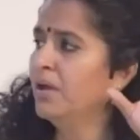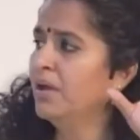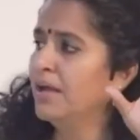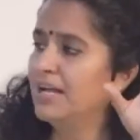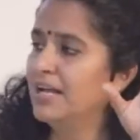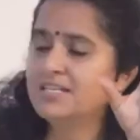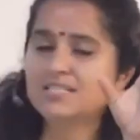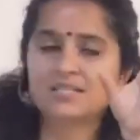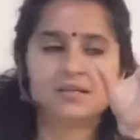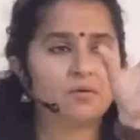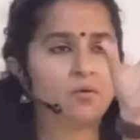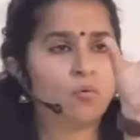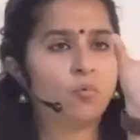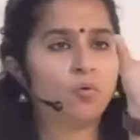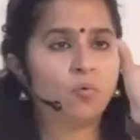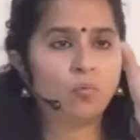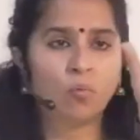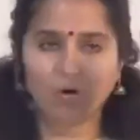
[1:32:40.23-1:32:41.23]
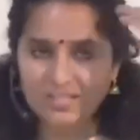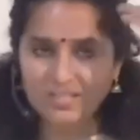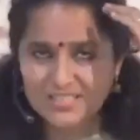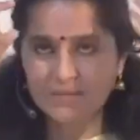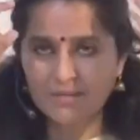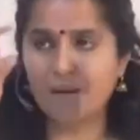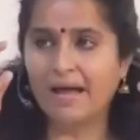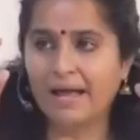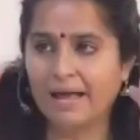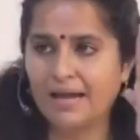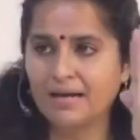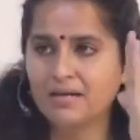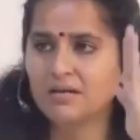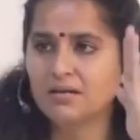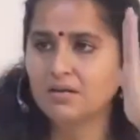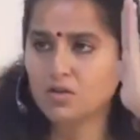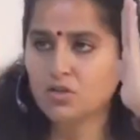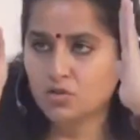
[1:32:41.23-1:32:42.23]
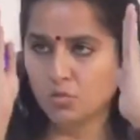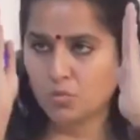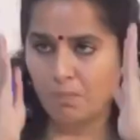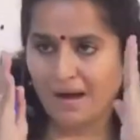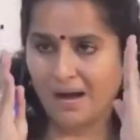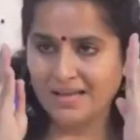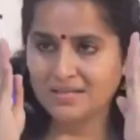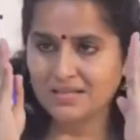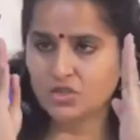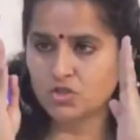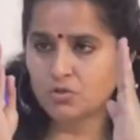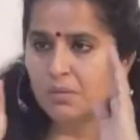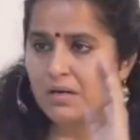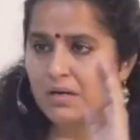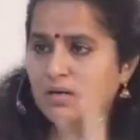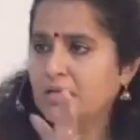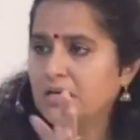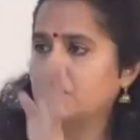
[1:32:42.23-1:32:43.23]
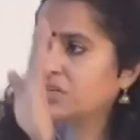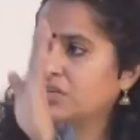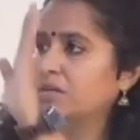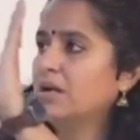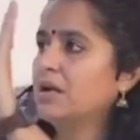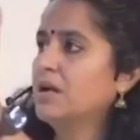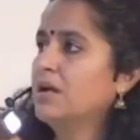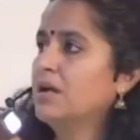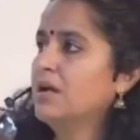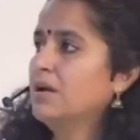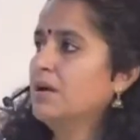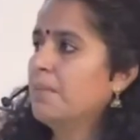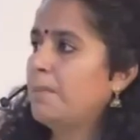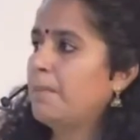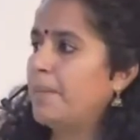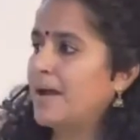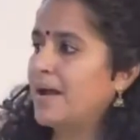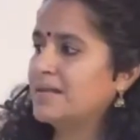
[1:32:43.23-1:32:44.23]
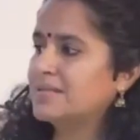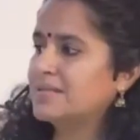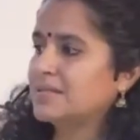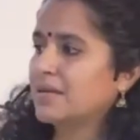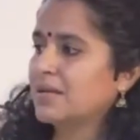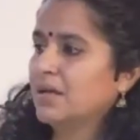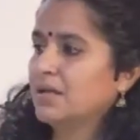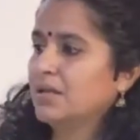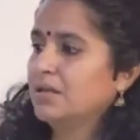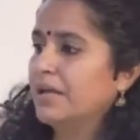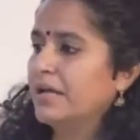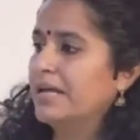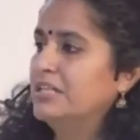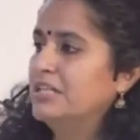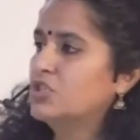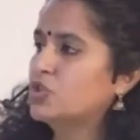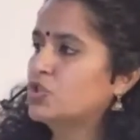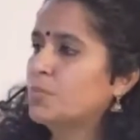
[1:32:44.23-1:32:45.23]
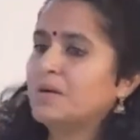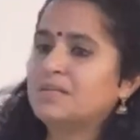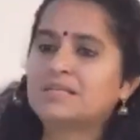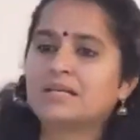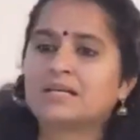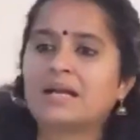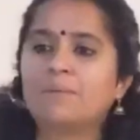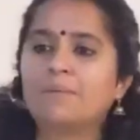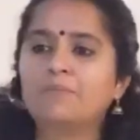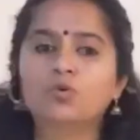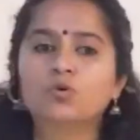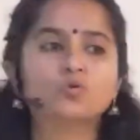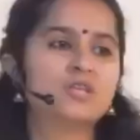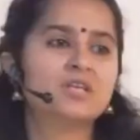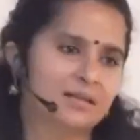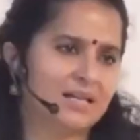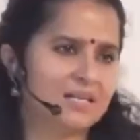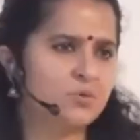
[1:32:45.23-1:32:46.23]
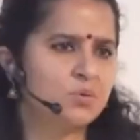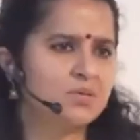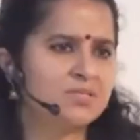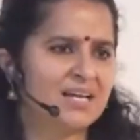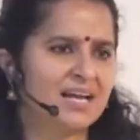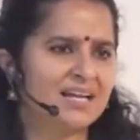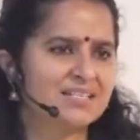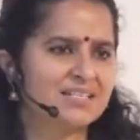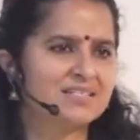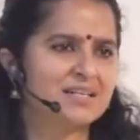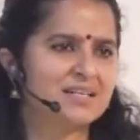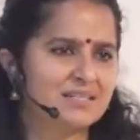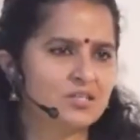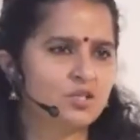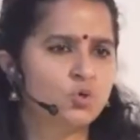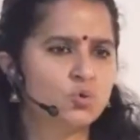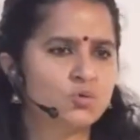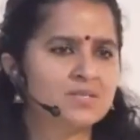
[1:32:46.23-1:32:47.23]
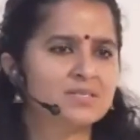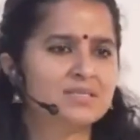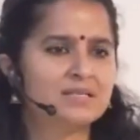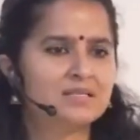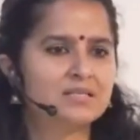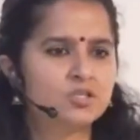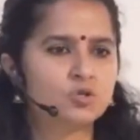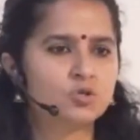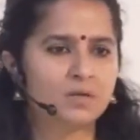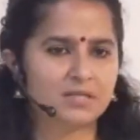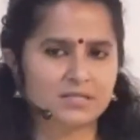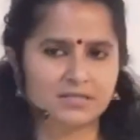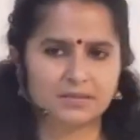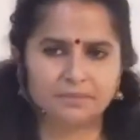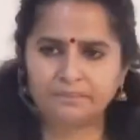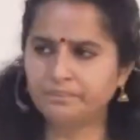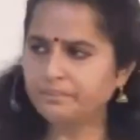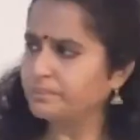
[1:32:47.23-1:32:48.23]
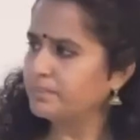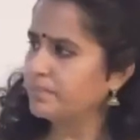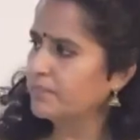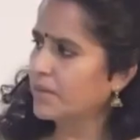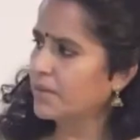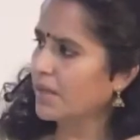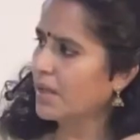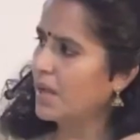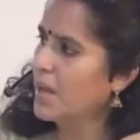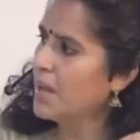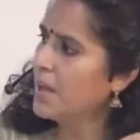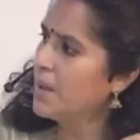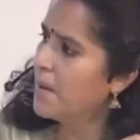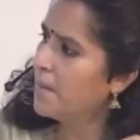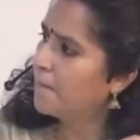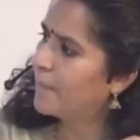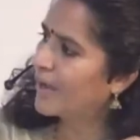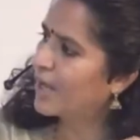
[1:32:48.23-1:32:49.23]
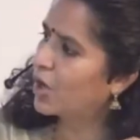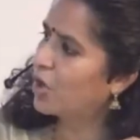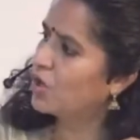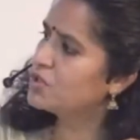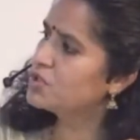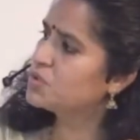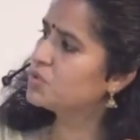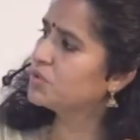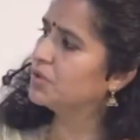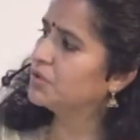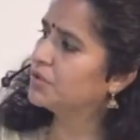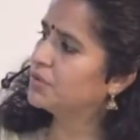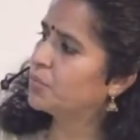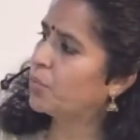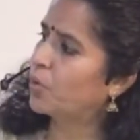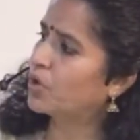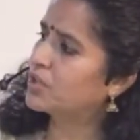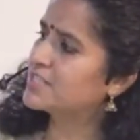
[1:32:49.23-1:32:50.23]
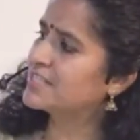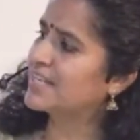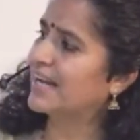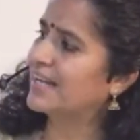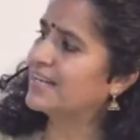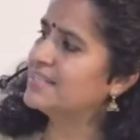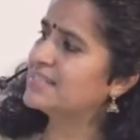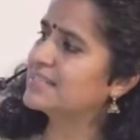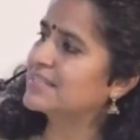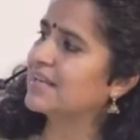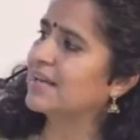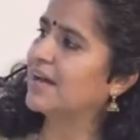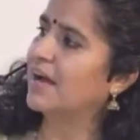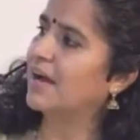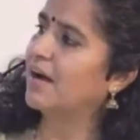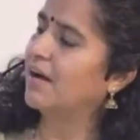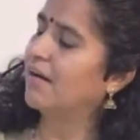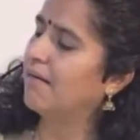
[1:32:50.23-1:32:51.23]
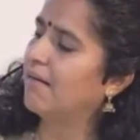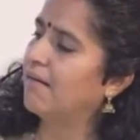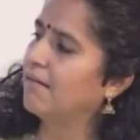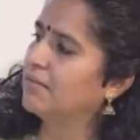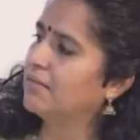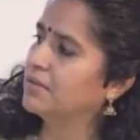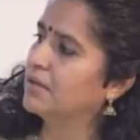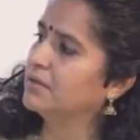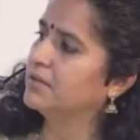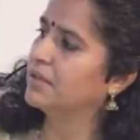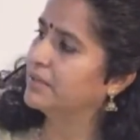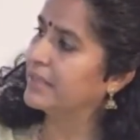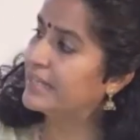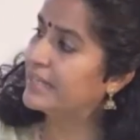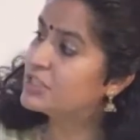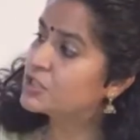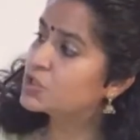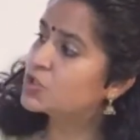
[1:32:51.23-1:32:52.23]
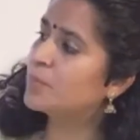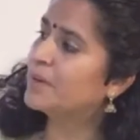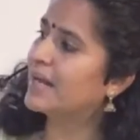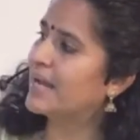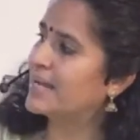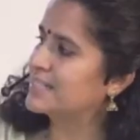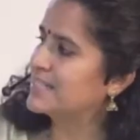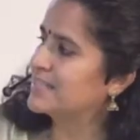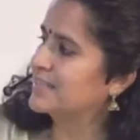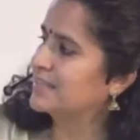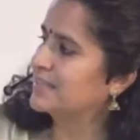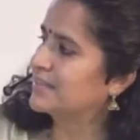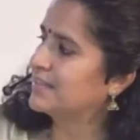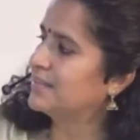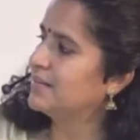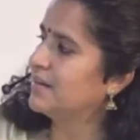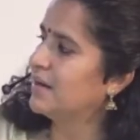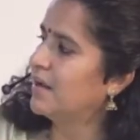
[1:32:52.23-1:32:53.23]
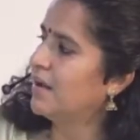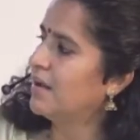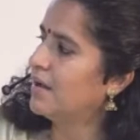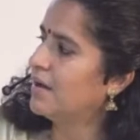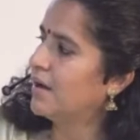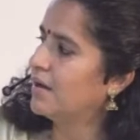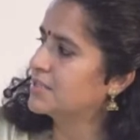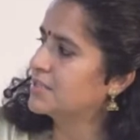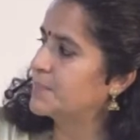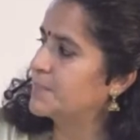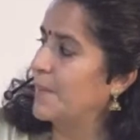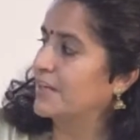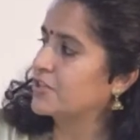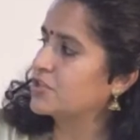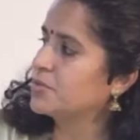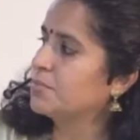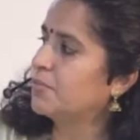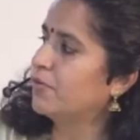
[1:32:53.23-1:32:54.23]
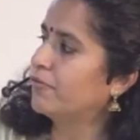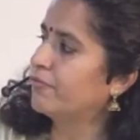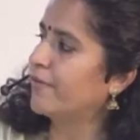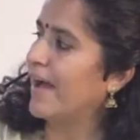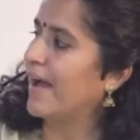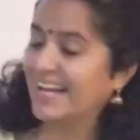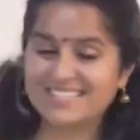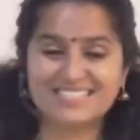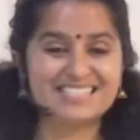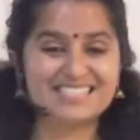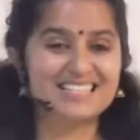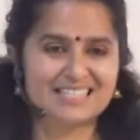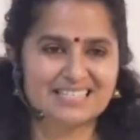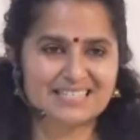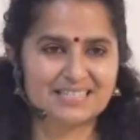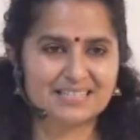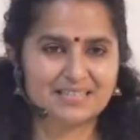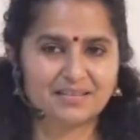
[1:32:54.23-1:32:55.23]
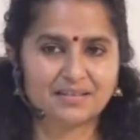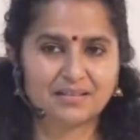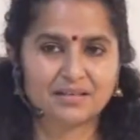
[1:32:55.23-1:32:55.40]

is what is in my head, so my instrumentation plus the instruments that I'm using, that's what science does, it uses instruments. Because what science, the instrument has a certain spectrum of access.